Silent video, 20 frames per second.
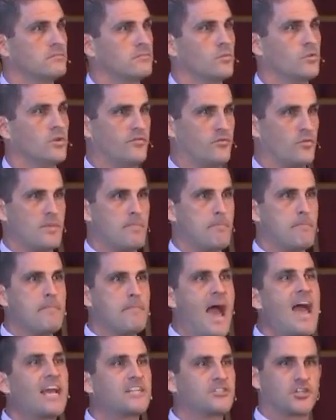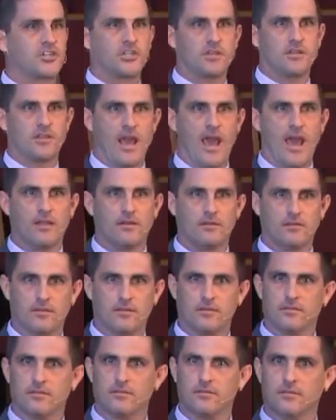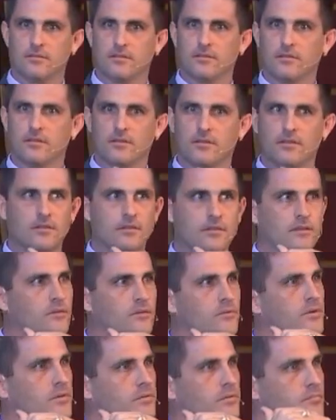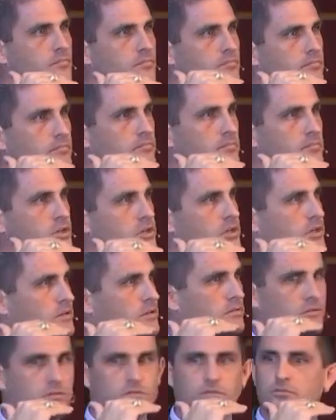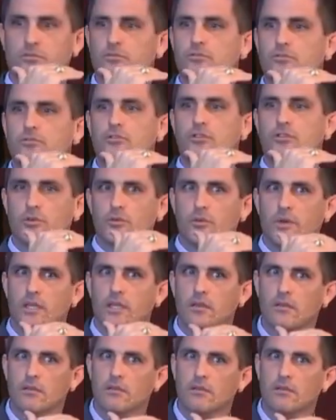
What if we matched that with missions doing?